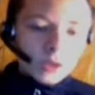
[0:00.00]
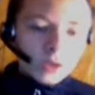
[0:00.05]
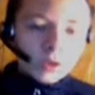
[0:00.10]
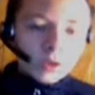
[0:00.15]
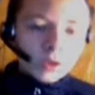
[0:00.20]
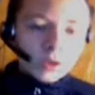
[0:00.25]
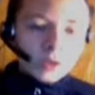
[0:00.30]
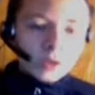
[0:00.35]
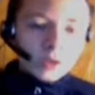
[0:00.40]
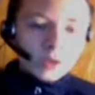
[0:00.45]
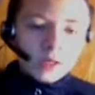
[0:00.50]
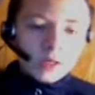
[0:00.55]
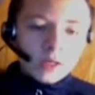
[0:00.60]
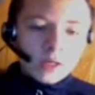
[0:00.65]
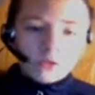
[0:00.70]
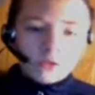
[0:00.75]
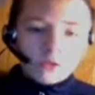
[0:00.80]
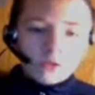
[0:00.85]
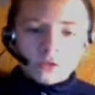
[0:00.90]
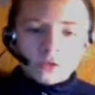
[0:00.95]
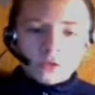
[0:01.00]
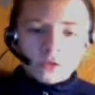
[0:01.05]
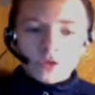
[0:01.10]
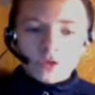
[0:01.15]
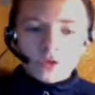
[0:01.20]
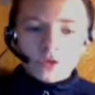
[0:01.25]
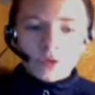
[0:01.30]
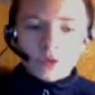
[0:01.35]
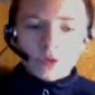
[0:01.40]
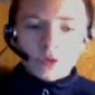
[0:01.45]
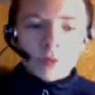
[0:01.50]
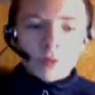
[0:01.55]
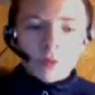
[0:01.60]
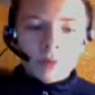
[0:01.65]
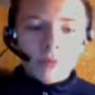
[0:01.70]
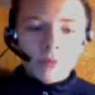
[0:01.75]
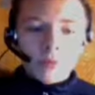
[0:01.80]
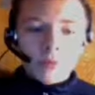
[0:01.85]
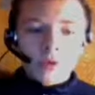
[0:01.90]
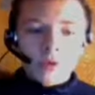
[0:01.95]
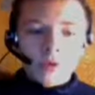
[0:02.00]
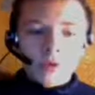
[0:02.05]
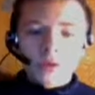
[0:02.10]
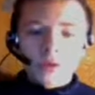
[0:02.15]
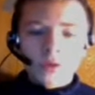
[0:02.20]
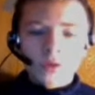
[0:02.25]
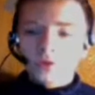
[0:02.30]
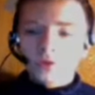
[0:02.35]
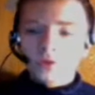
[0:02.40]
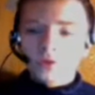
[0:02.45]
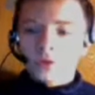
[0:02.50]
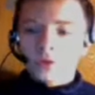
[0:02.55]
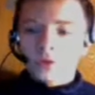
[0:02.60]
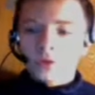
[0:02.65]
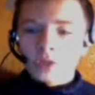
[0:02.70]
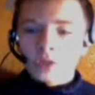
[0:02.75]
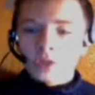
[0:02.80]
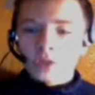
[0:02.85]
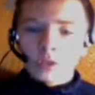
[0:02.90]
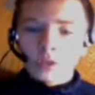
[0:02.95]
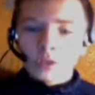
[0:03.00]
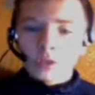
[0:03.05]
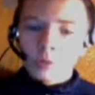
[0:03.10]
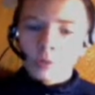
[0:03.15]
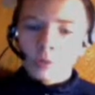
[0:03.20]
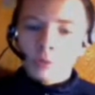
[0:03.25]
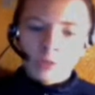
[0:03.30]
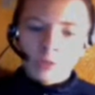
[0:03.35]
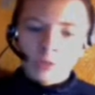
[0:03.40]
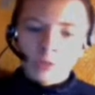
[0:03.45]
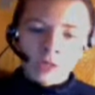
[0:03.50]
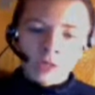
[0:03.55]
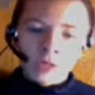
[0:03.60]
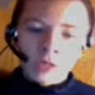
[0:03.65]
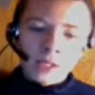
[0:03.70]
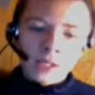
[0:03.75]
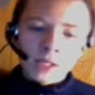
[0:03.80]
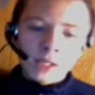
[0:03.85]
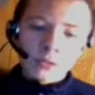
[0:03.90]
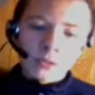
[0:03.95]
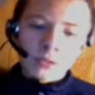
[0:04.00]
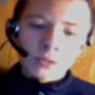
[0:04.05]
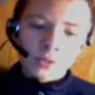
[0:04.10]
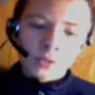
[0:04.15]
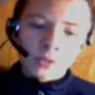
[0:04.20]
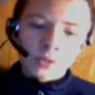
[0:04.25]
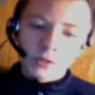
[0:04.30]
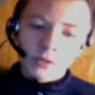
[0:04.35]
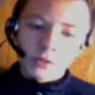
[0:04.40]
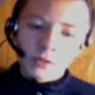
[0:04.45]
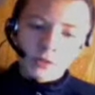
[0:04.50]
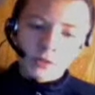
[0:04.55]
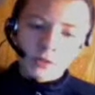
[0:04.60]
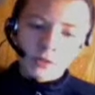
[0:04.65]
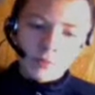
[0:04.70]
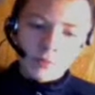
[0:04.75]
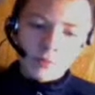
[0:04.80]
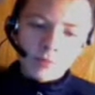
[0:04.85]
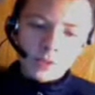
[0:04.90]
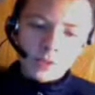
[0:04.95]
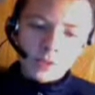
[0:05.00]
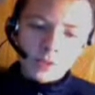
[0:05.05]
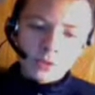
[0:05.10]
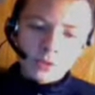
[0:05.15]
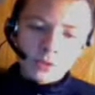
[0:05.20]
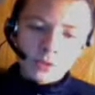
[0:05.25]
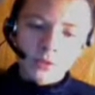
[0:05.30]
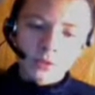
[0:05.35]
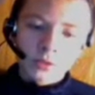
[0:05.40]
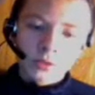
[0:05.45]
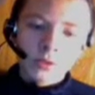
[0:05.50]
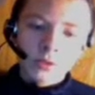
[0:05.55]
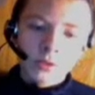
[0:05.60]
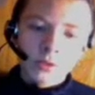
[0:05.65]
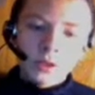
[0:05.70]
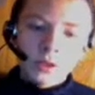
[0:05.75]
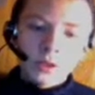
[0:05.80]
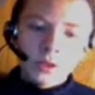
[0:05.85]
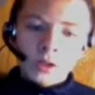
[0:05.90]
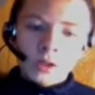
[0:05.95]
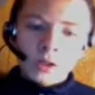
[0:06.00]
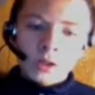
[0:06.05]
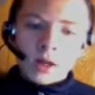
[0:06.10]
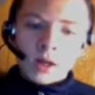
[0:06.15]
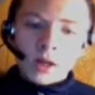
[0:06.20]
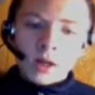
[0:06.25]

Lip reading: They've done a bit more for the normal grenades, but nothing really major. Uh,